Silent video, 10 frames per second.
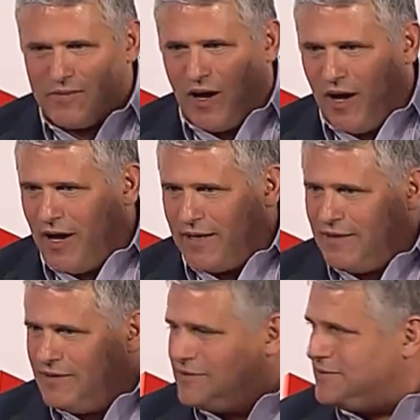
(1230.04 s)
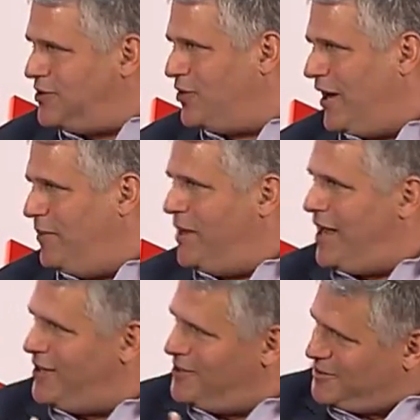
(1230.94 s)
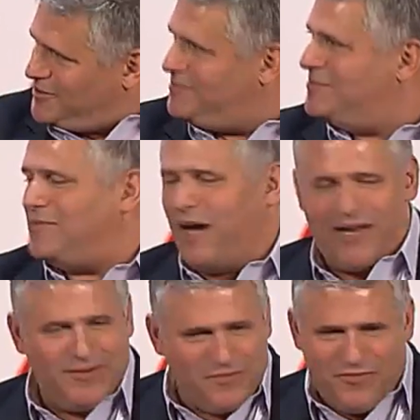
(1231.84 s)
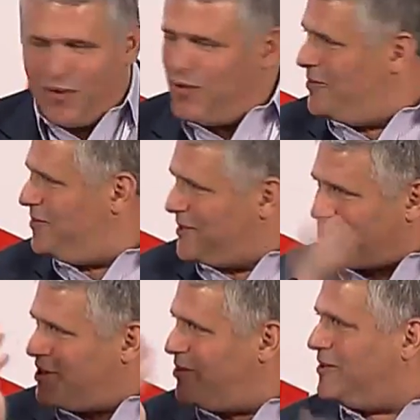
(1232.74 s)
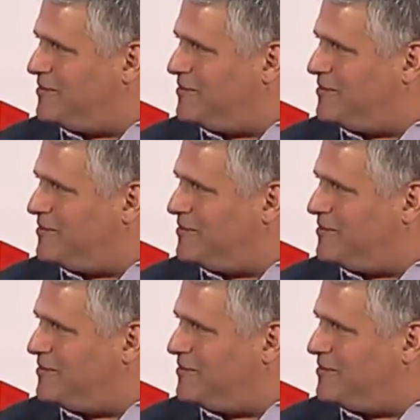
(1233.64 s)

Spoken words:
on your iPad, your iPhone, et cetera.